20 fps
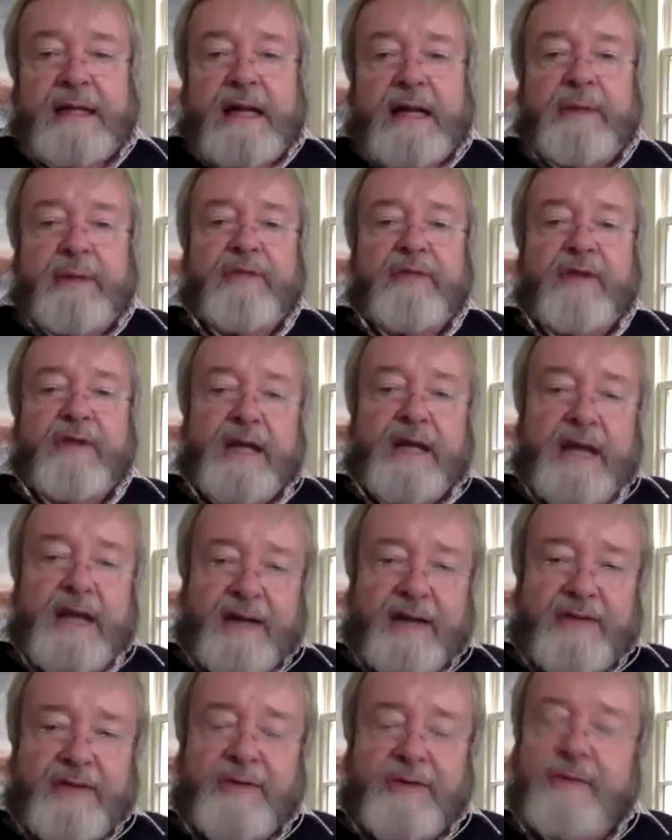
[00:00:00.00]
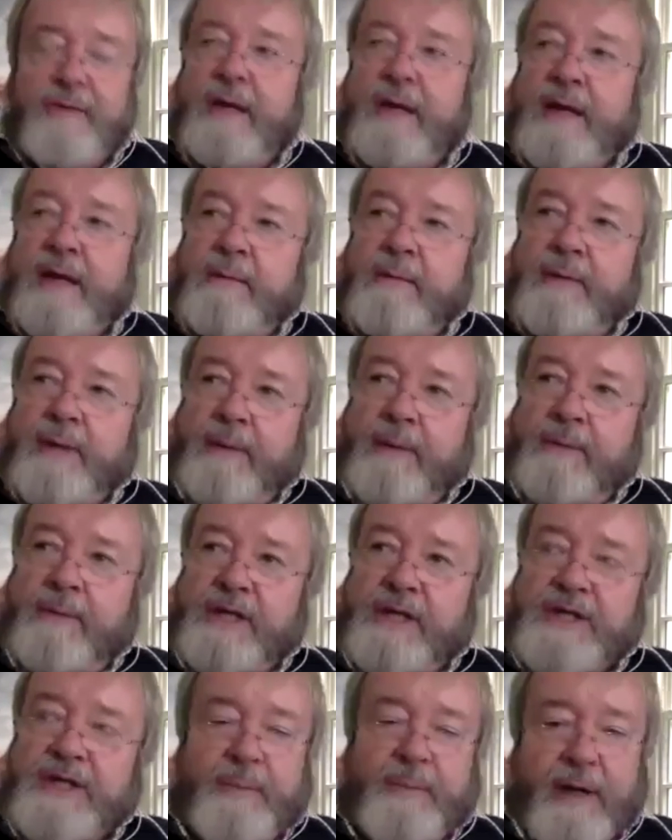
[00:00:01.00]
But if I'd had to
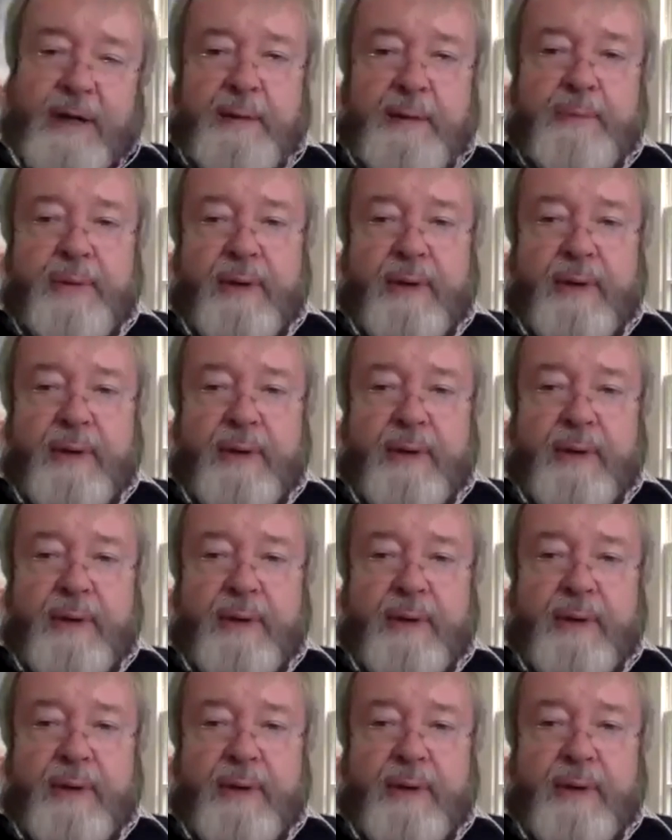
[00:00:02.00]
publish a paper